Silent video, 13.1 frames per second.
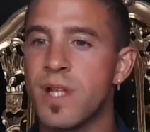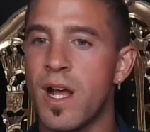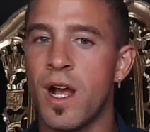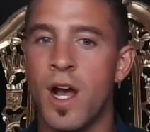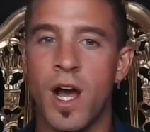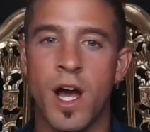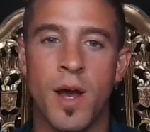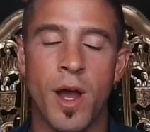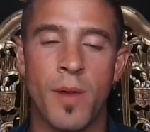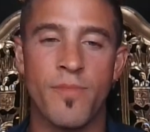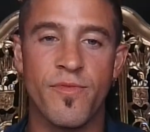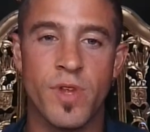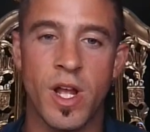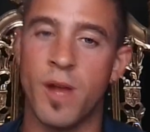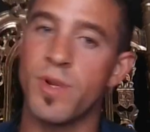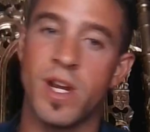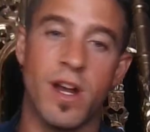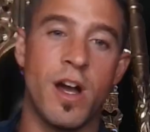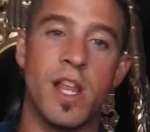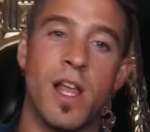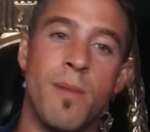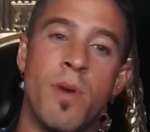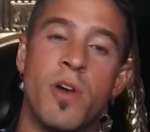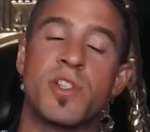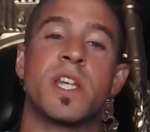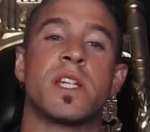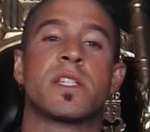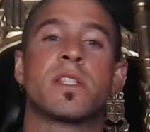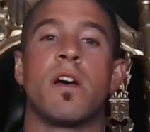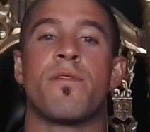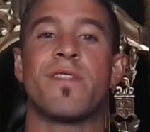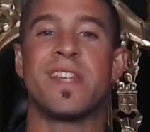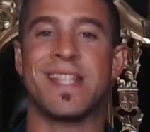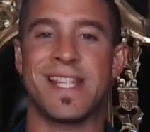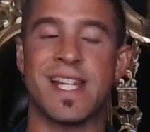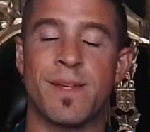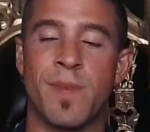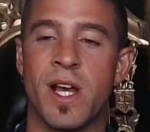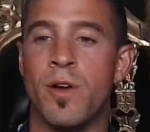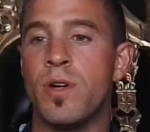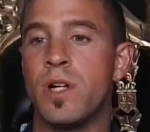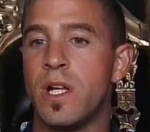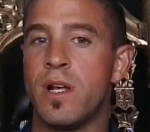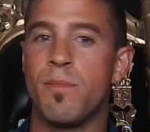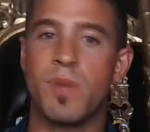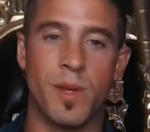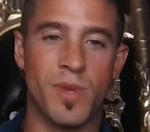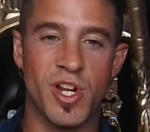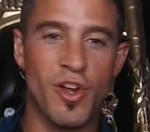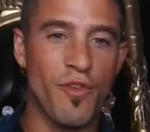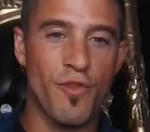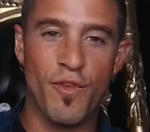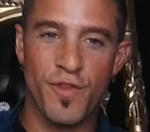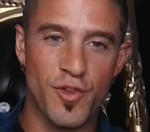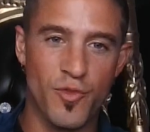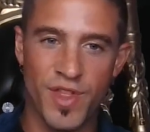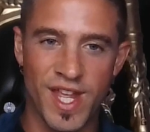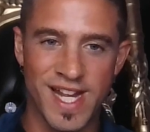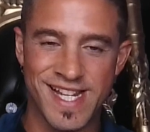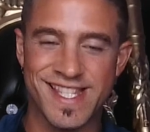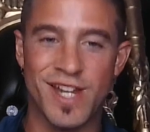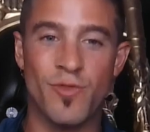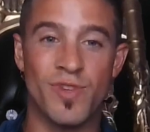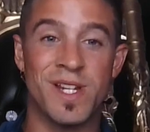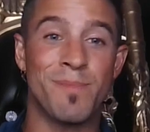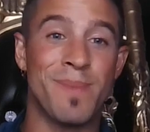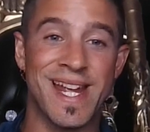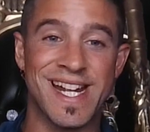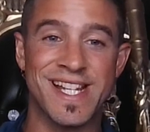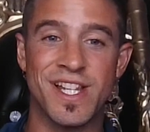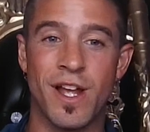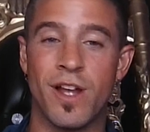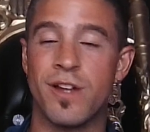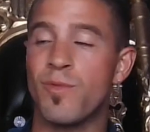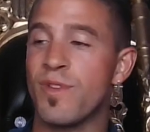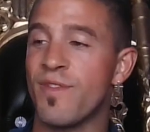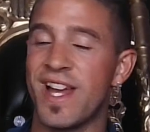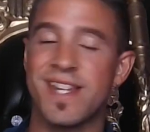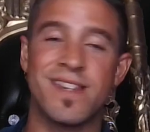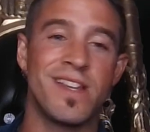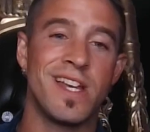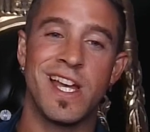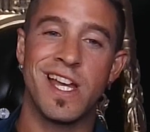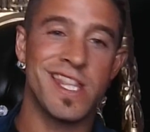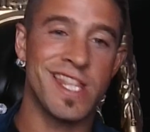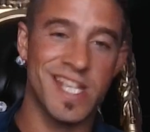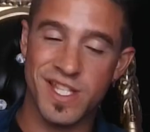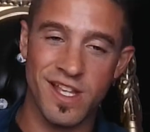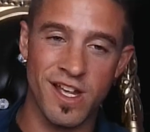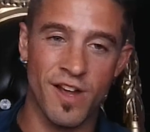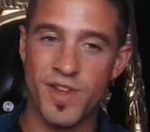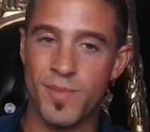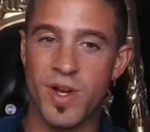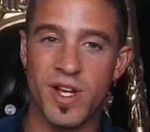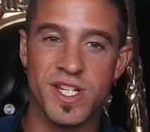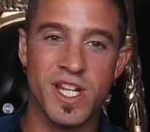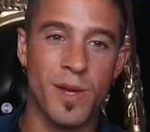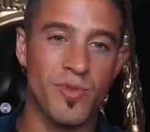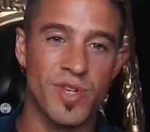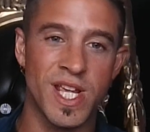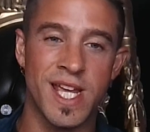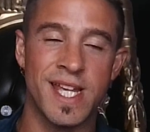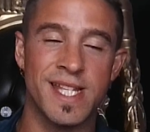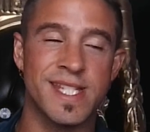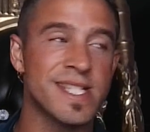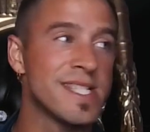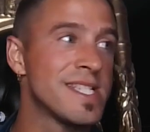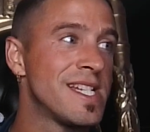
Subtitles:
I'm going to highlight most of that stuff in the email, but I'm going to go over a few things that are really big. So we've had this over the past couple of years.